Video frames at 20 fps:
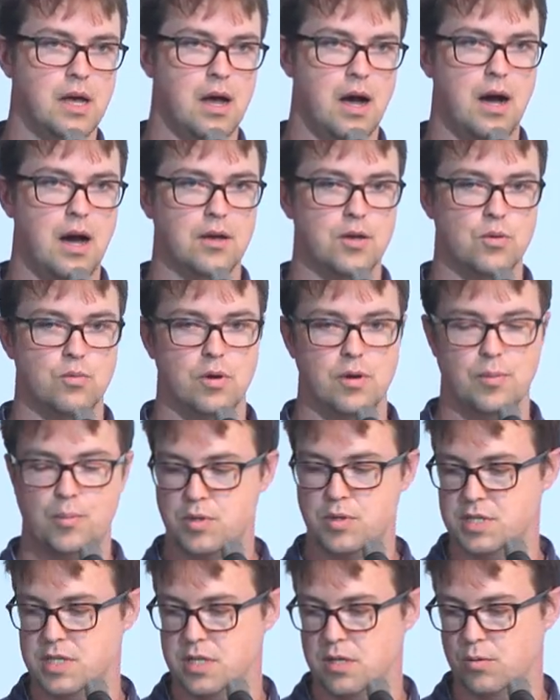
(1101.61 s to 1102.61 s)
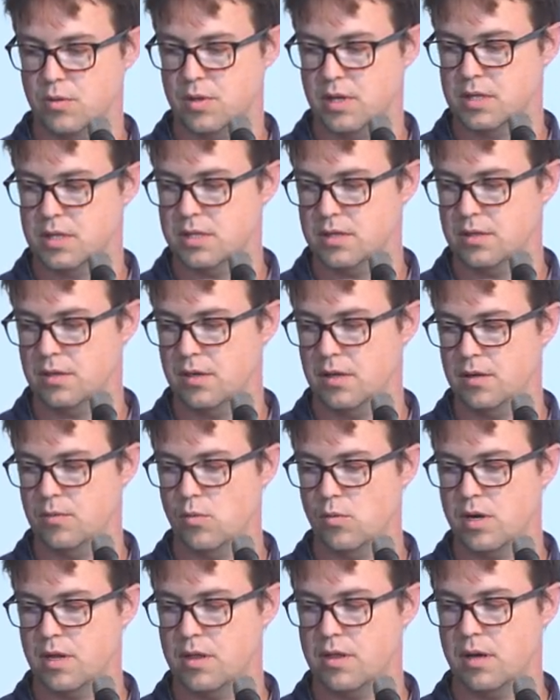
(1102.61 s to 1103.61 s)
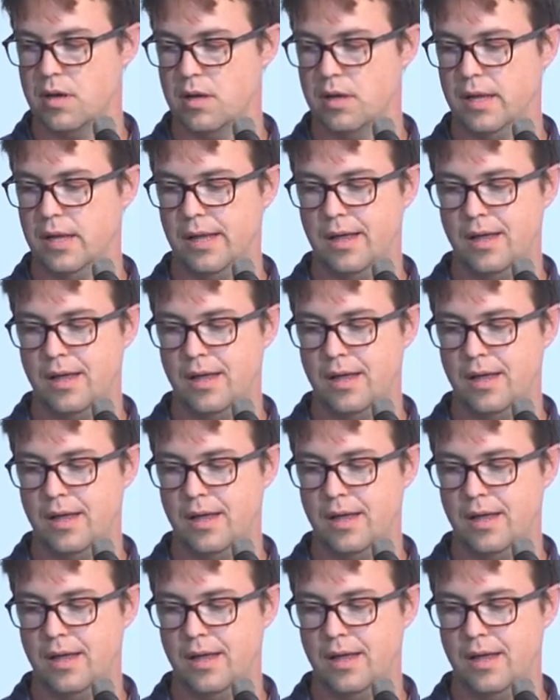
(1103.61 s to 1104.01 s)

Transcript: how you want to proceed with it. And, and, one, of the,